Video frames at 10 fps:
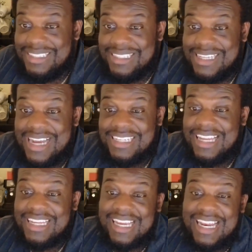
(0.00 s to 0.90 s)
Josh
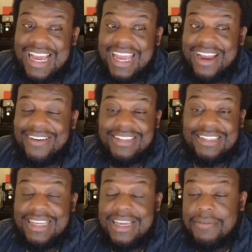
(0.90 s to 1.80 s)
Allen cannot carry
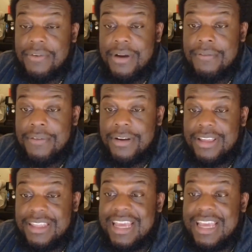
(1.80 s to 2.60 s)
this team forever.